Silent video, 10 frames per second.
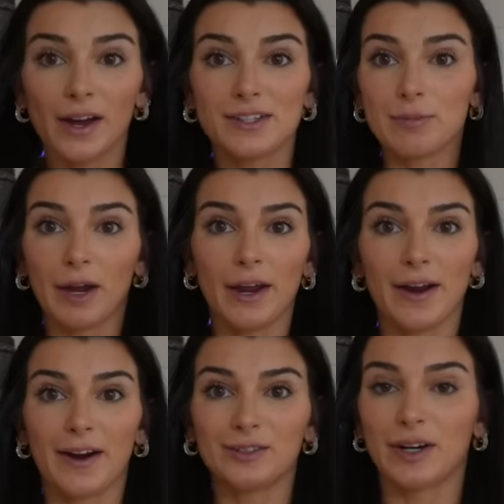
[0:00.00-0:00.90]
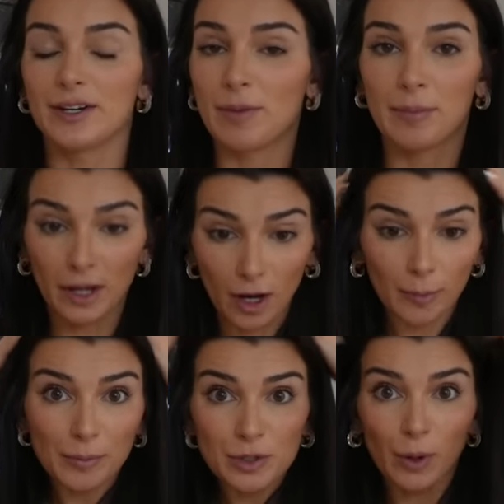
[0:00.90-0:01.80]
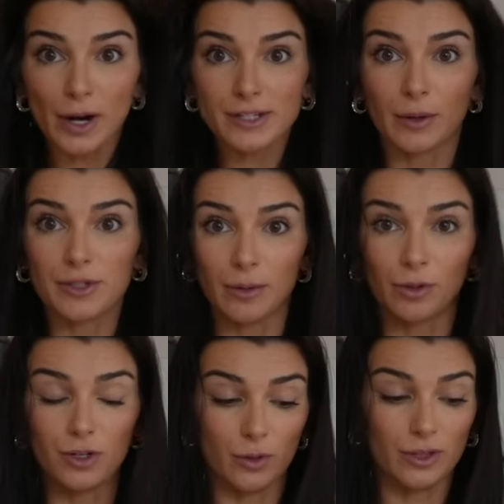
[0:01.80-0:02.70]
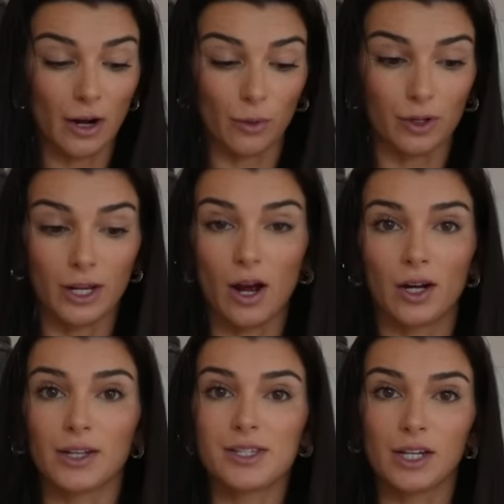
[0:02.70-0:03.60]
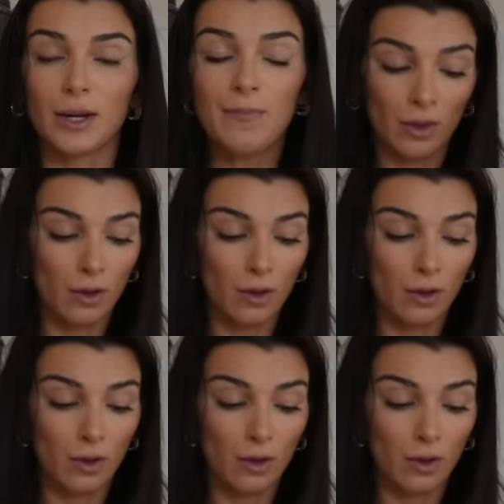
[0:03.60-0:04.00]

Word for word: I did my hair, I did my makeup. I'm surprised I was able to do it that quickly, honestly.